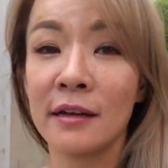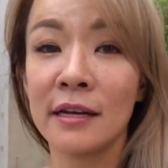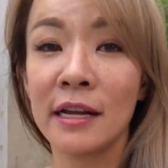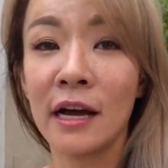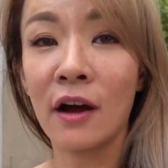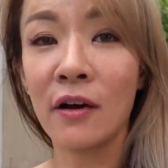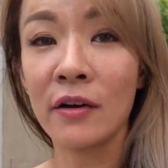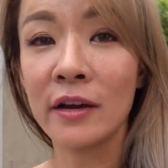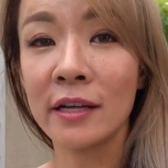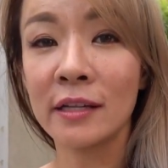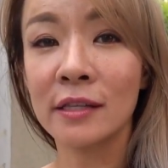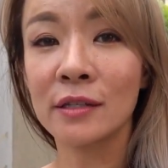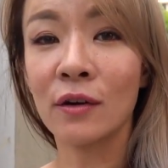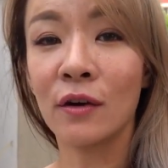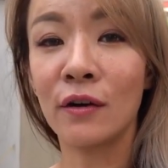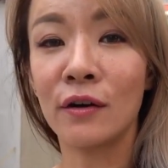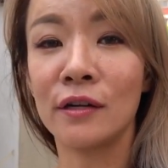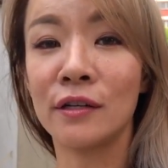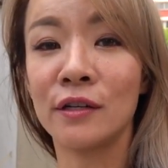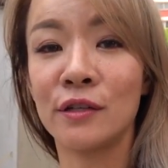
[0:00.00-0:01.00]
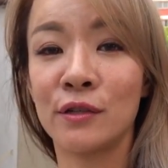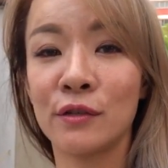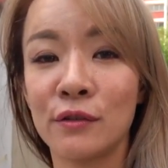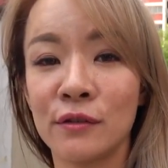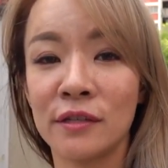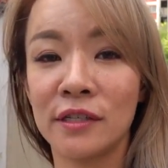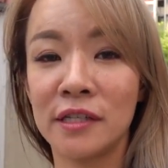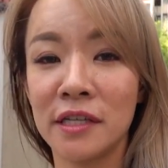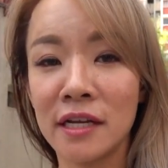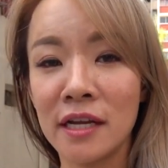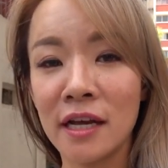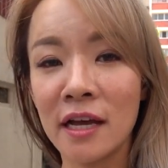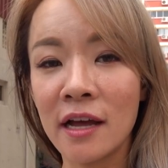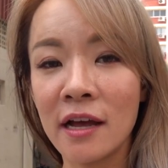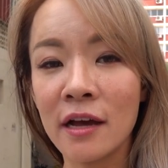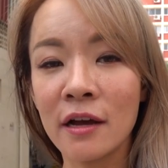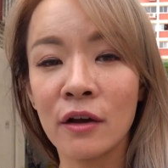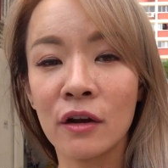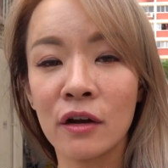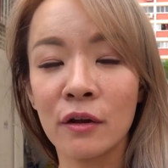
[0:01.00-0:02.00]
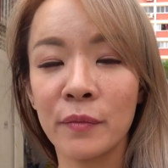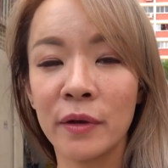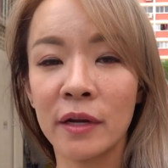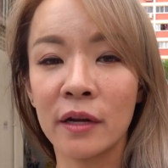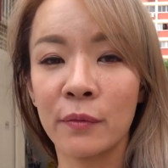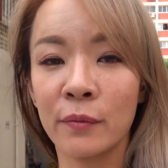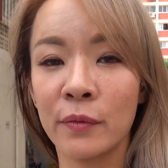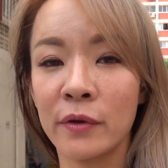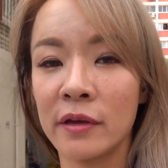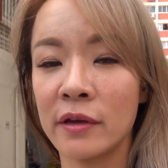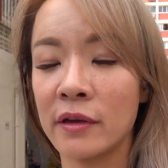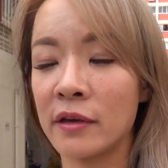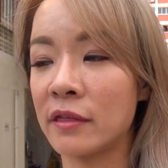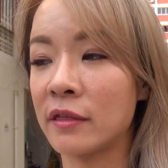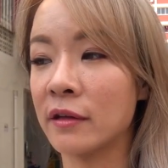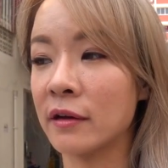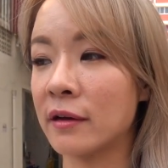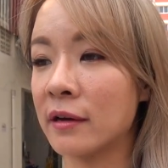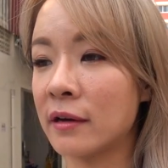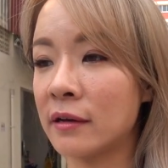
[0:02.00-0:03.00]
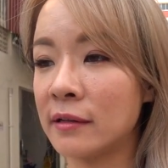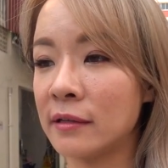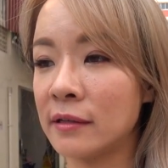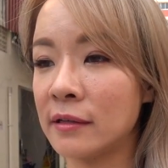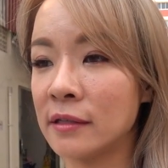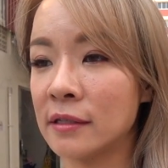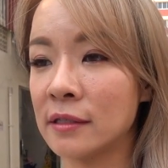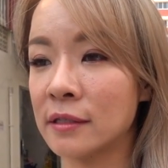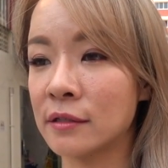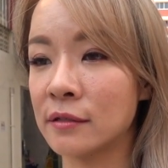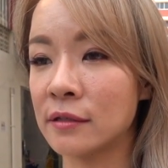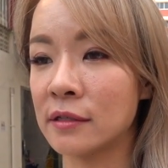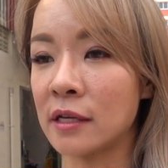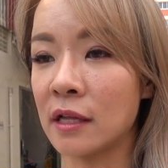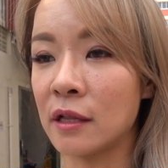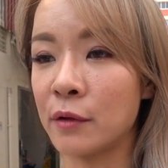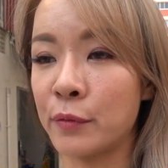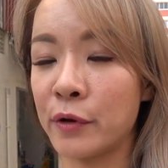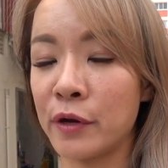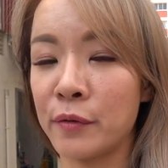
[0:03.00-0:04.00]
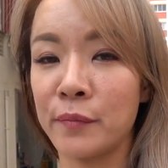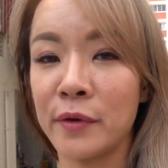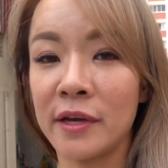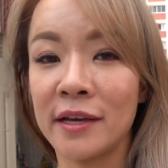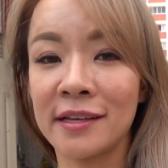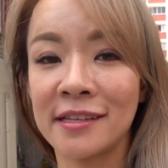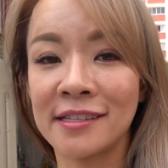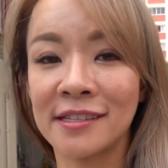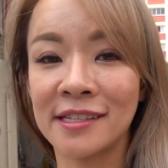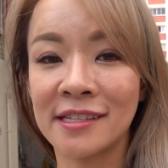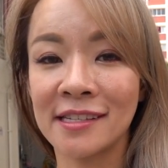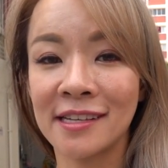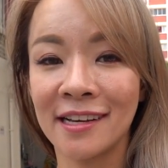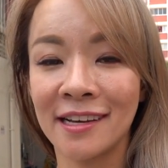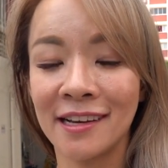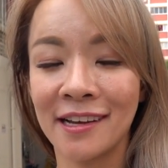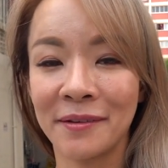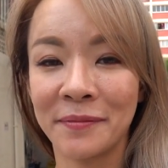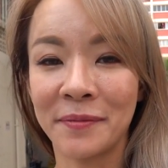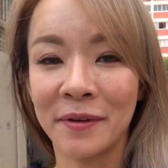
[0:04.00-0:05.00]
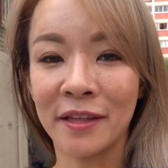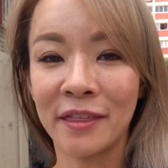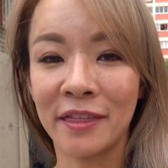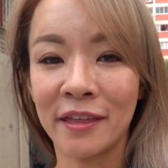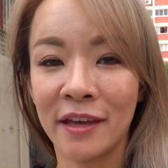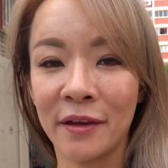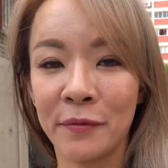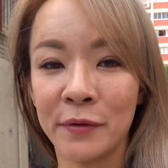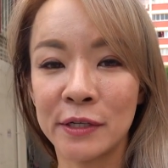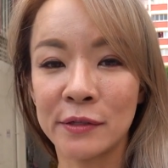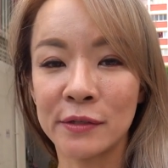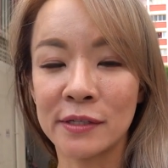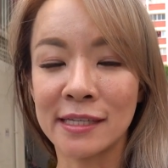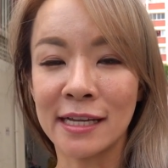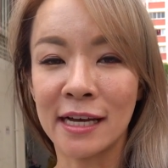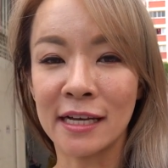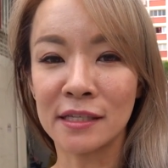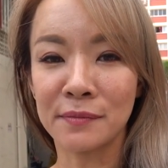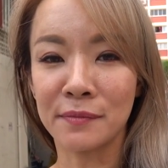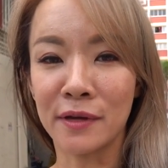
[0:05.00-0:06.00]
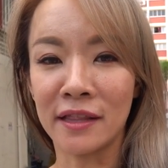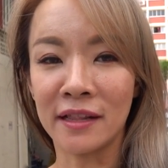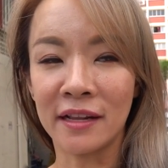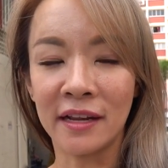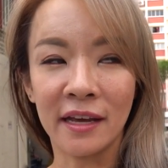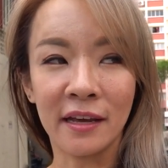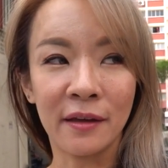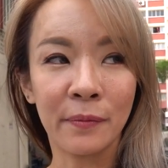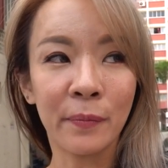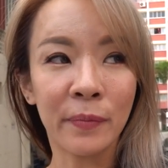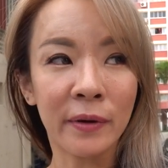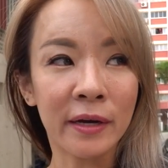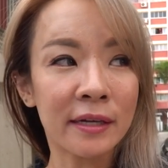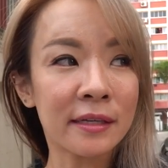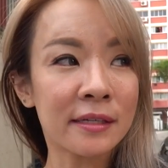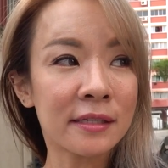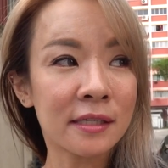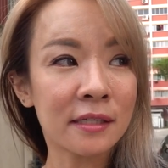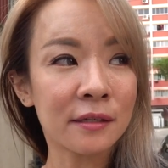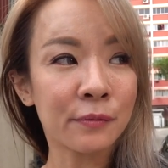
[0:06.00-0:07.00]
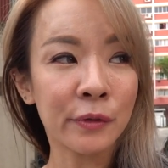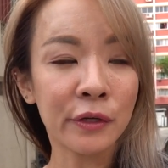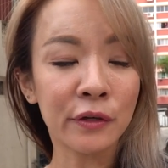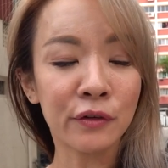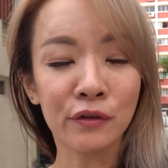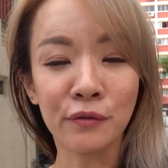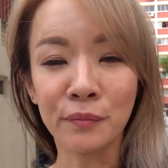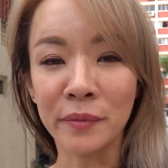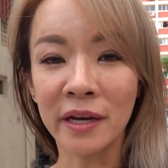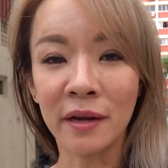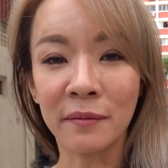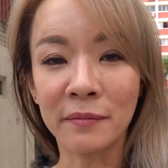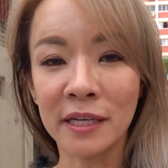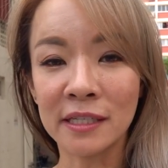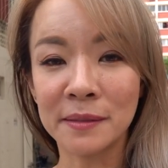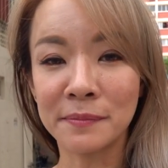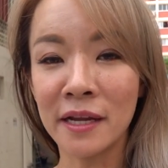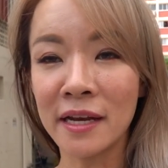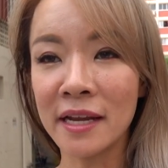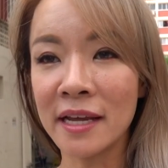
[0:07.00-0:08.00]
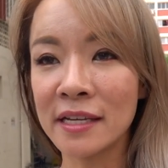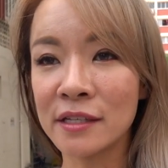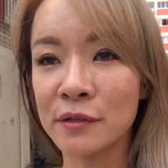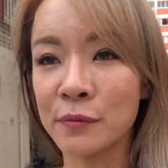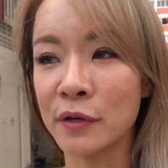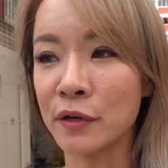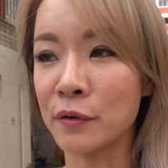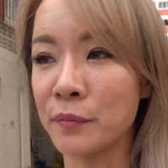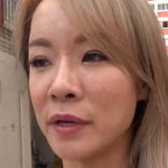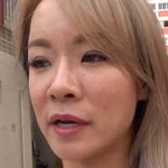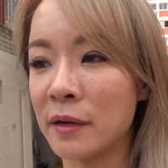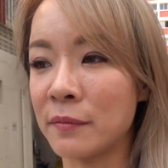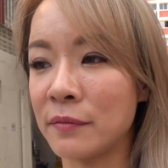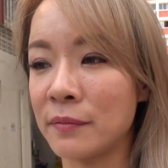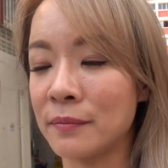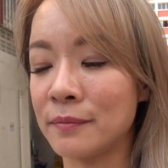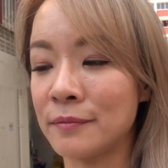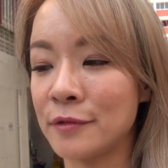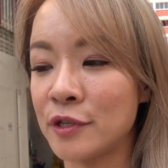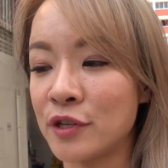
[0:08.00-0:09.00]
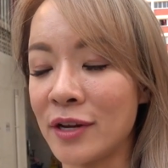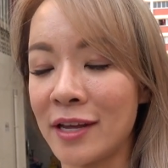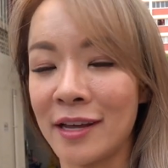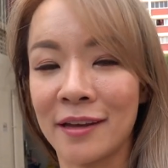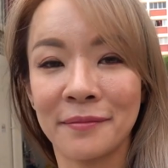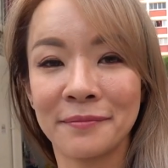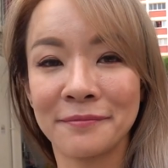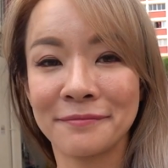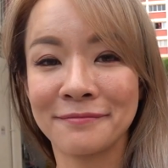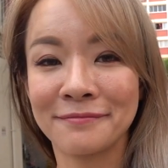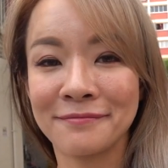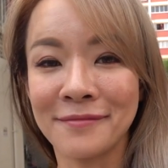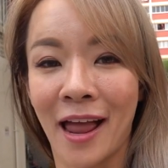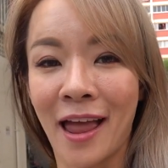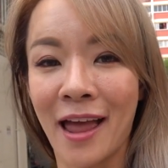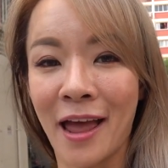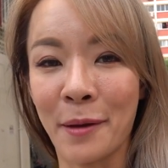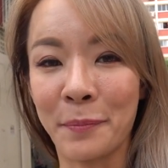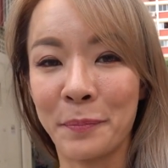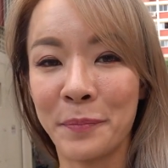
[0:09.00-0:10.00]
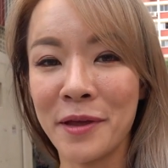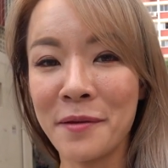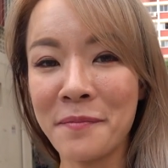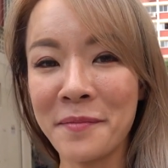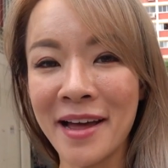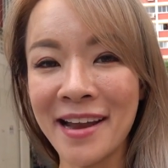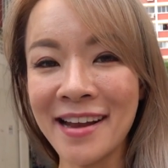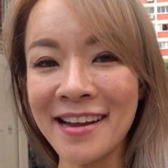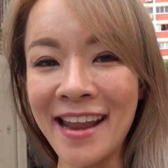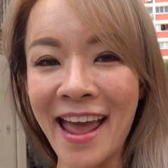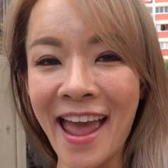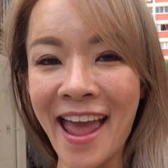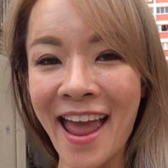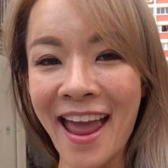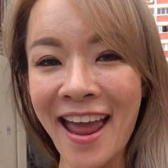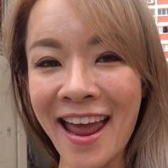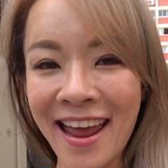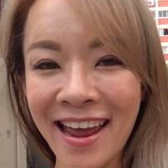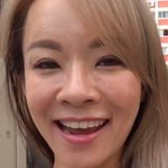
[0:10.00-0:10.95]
Now it's on to dinner. Gonna meet up with the girls to celebrate May's birthday, which was last Monday, but we couldn't meet up last Monday, so we're gonna meet up today. Happy Monday!